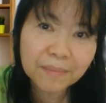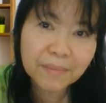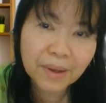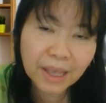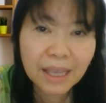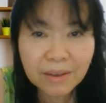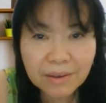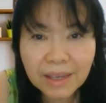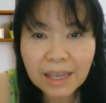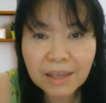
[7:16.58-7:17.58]
Okay, you
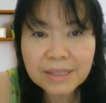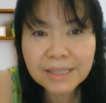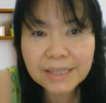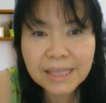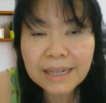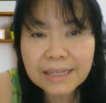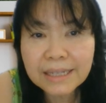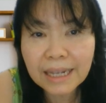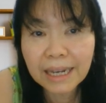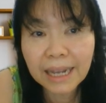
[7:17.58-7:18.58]
can even set
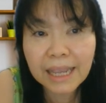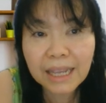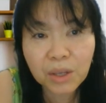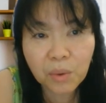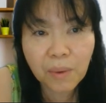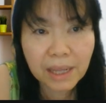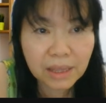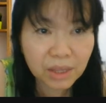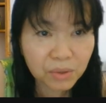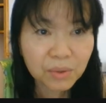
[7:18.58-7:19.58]
the day you
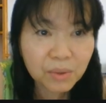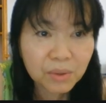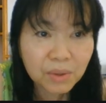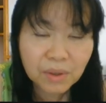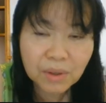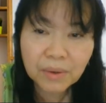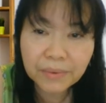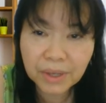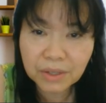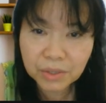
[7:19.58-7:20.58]
want to with
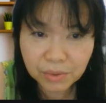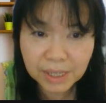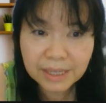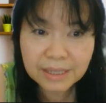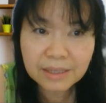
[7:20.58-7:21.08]
your student.